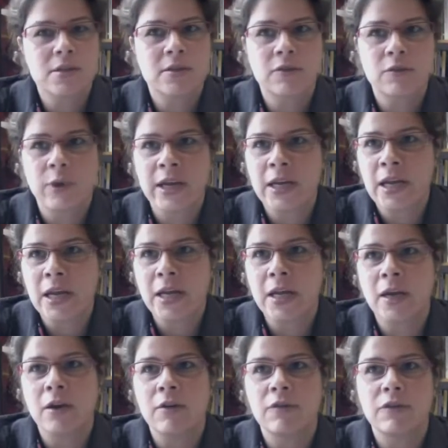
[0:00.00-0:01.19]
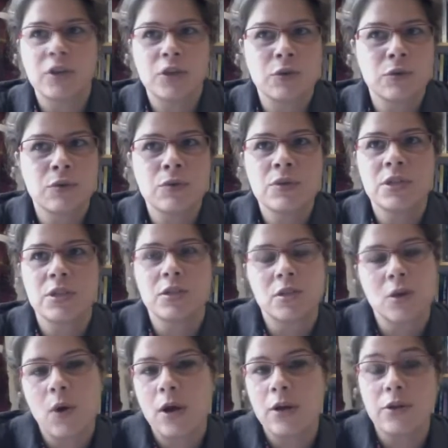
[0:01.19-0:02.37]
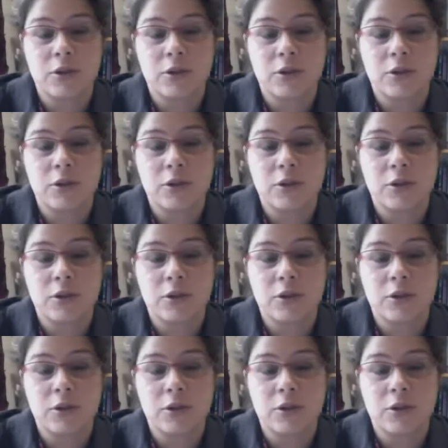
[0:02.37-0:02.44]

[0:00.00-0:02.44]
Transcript: of waiting, of queues, and so on.